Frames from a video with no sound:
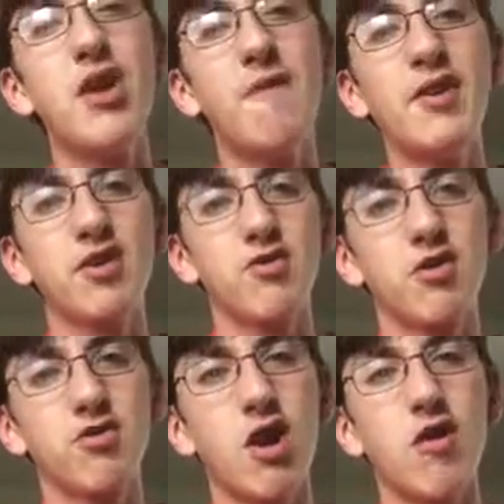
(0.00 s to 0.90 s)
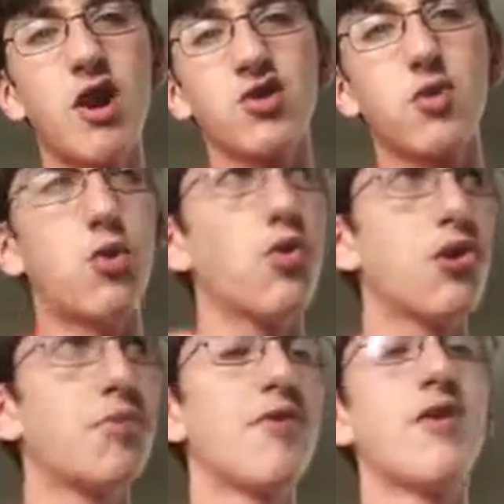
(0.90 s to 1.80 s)
the events in chronological
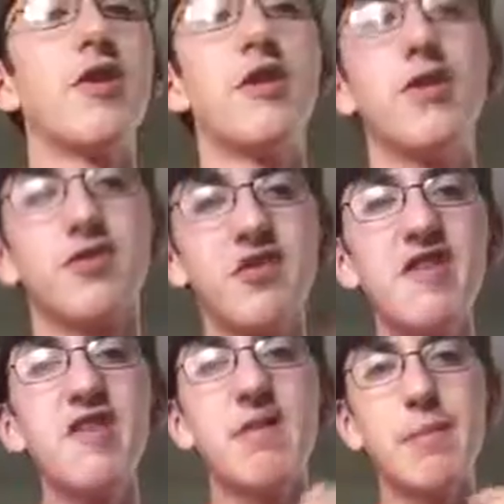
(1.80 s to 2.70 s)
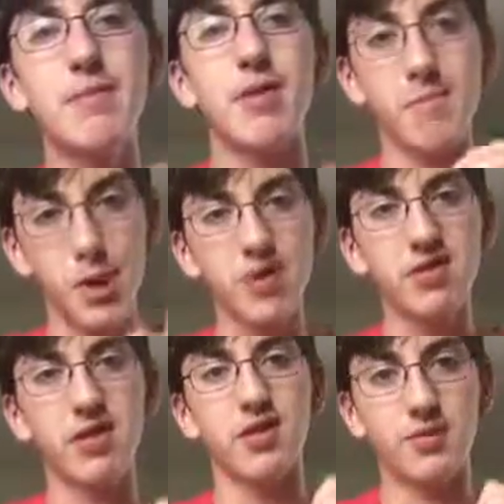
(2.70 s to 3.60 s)
order, but the scene that I remember the
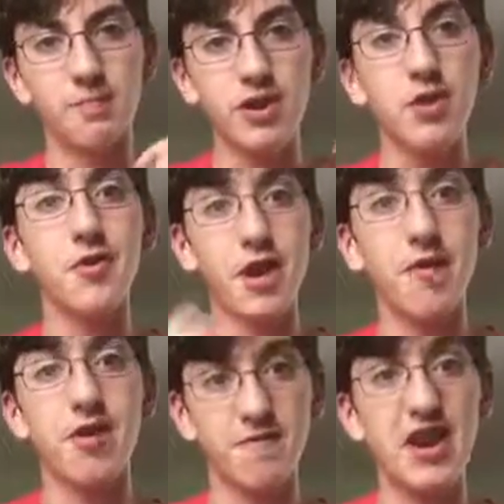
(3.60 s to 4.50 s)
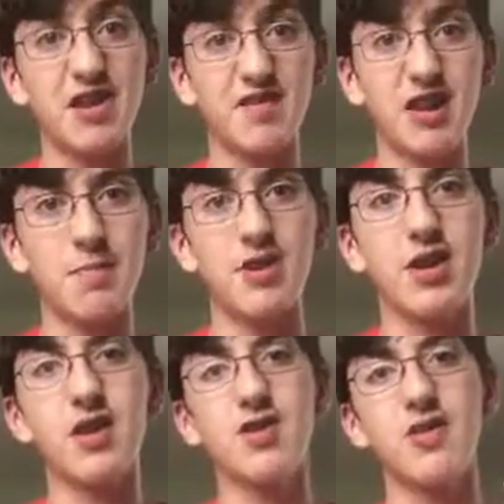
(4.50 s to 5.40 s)
most is Peter and Harry's fight scene
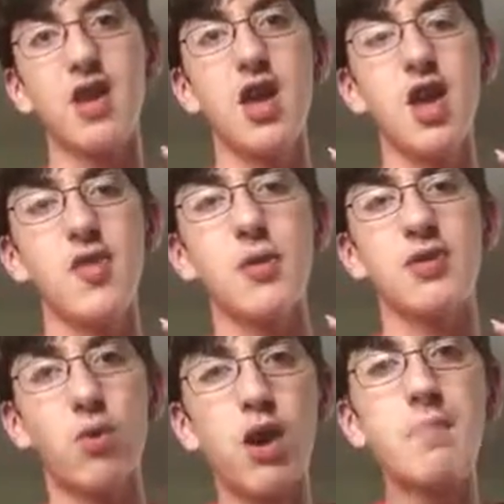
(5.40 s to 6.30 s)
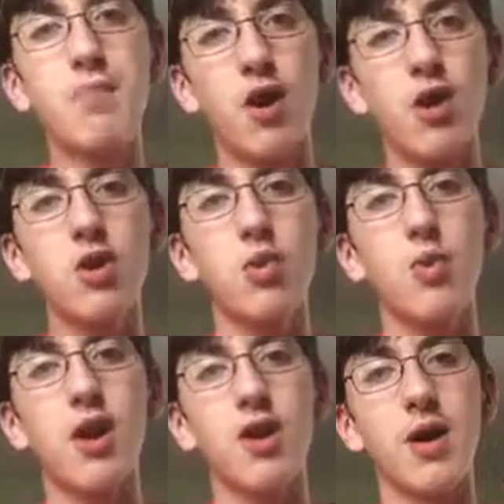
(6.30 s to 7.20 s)
because there was one part
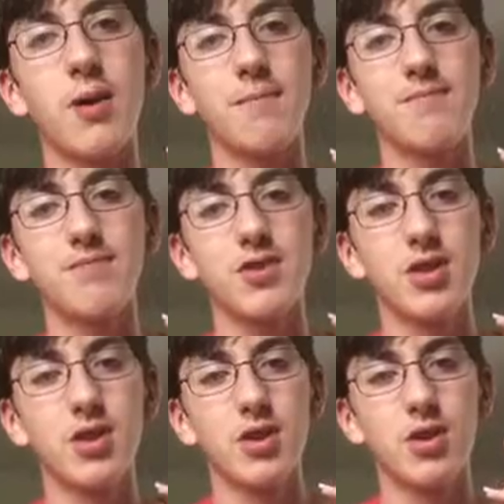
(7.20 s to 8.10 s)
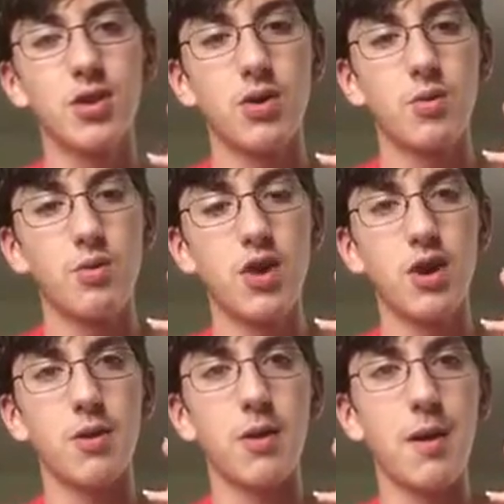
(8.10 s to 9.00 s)
where um,
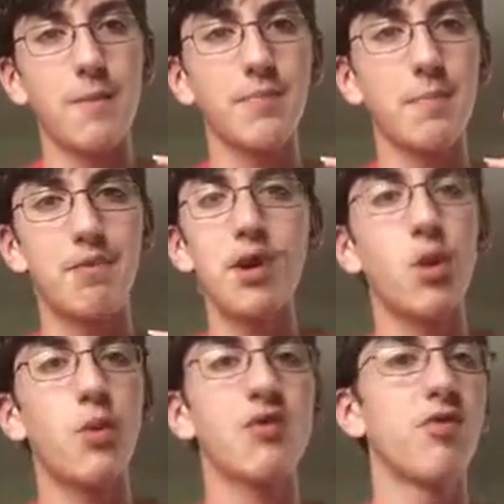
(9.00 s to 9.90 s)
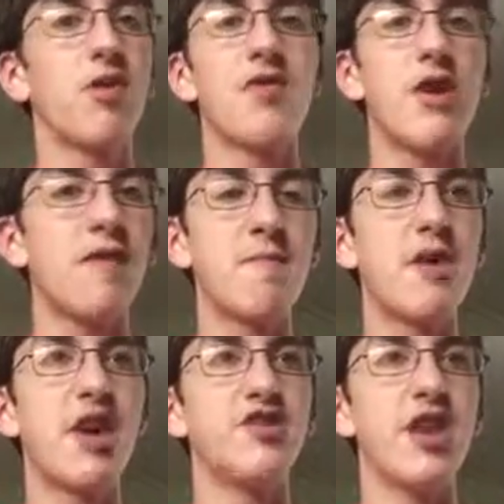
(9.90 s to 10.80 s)
where Peter wasn't really there for
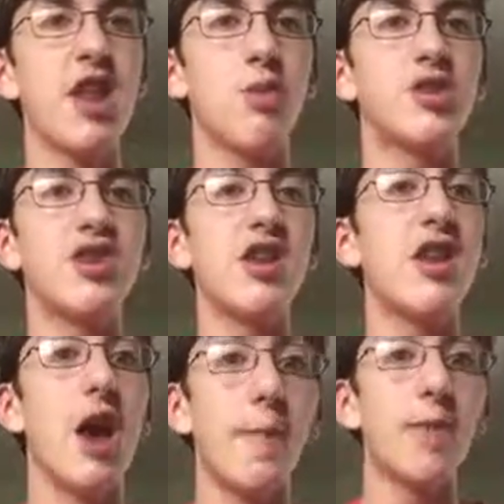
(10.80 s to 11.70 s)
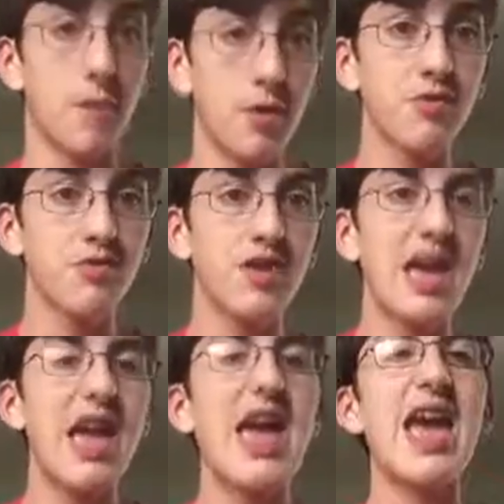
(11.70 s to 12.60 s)
Mary Jane when she needed help the most,
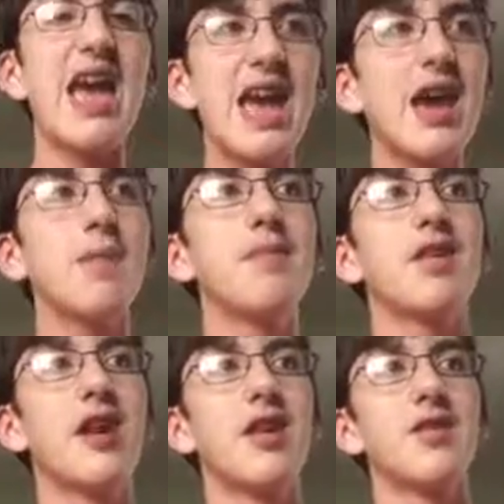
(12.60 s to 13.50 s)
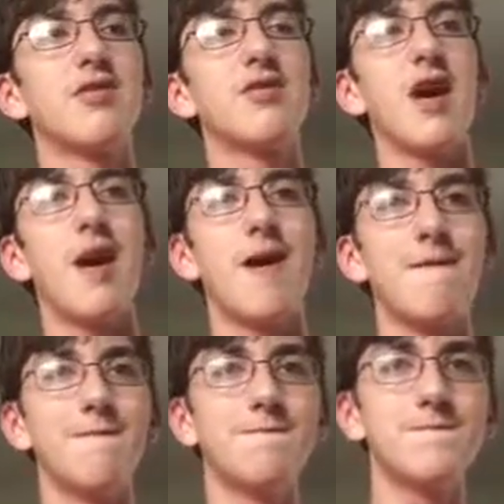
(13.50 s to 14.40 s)
and because
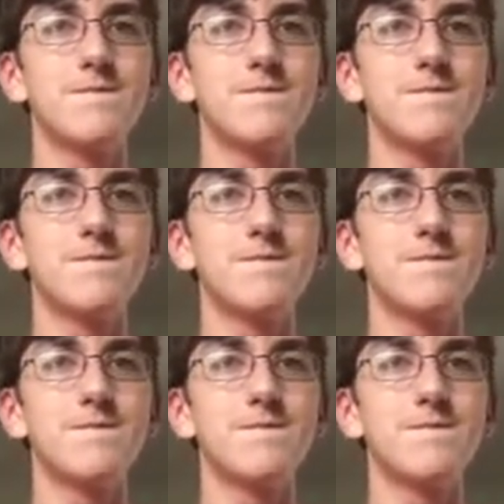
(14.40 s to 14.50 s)
um,